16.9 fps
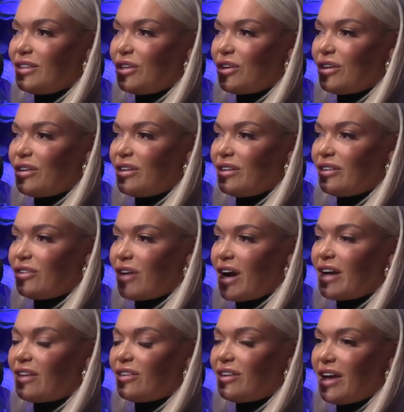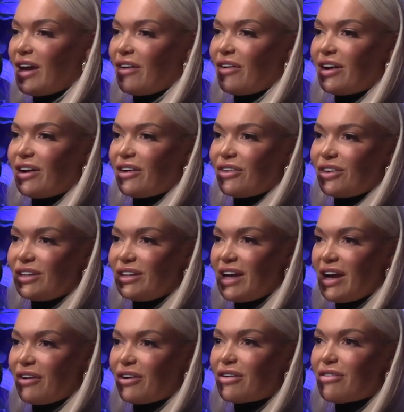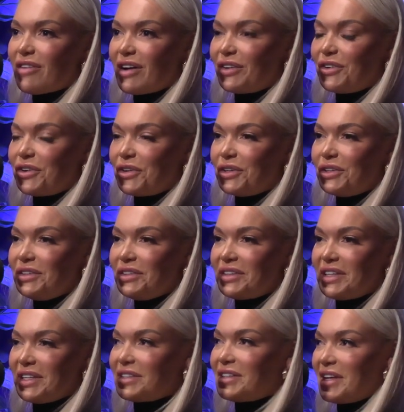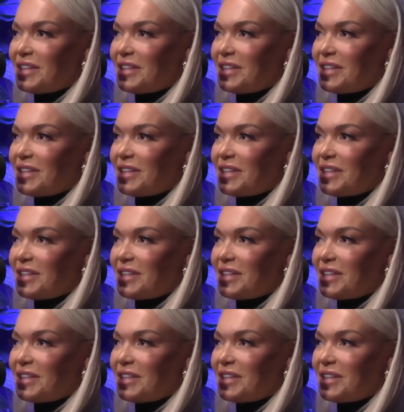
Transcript: you know, grey area and area of unknown,